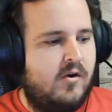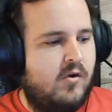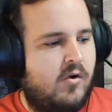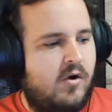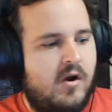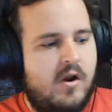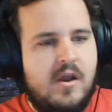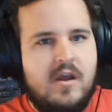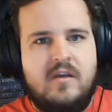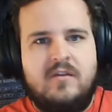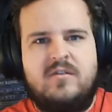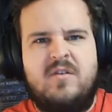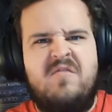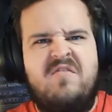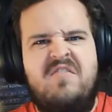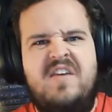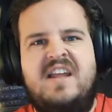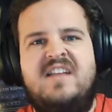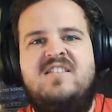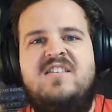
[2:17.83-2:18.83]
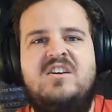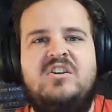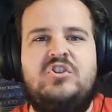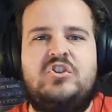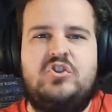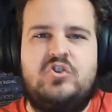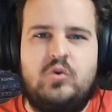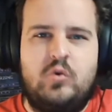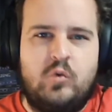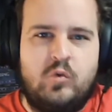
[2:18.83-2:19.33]
or some fancy
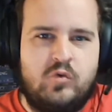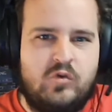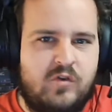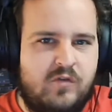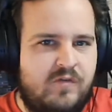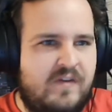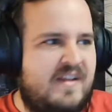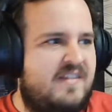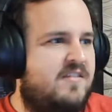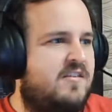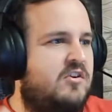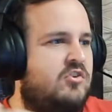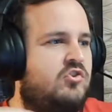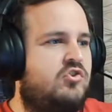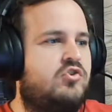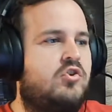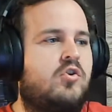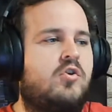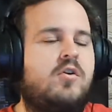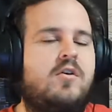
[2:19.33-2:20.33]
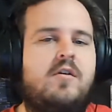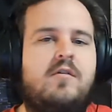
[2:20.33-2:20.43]
shoes or fancy shirt